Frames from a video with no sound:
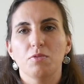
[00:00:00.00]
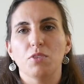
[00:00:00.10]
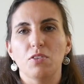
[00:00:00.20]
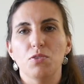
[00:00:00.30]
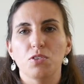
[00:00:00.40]

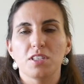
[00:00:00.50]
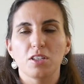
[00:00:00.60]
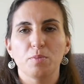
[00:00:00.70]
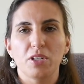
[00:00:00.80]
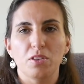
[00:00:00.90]
reinforced a
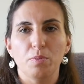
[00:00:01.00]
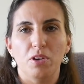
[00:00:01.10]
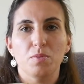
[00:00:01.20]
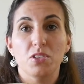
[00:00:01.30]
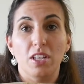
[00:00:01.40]
little bit on the
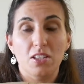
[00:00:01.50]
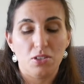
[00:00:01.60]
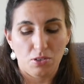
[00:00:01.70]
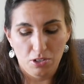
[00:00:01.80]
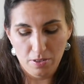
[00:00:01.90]
bottom, so that's
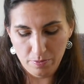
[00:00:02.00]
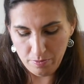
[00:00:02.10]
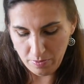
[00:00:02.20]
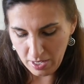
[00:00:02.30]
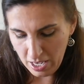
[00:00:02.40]
good.
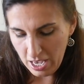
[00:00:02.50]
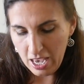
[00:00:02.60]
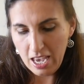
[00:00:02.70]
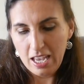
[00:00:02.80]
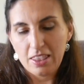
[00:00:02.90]

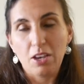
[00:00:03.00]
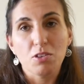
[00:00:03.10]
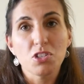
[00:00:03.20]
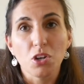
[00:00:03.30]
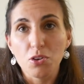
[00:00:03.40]
There
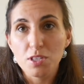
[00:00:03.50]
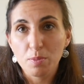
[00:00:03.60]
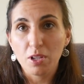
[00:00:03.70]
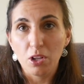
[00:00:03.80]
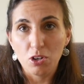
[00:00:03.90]
is no
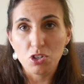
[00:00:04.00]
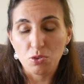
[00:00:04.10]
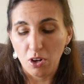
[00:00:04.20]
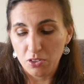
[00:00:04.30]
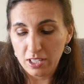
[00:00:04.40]
zip
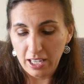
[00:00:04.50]
closure on the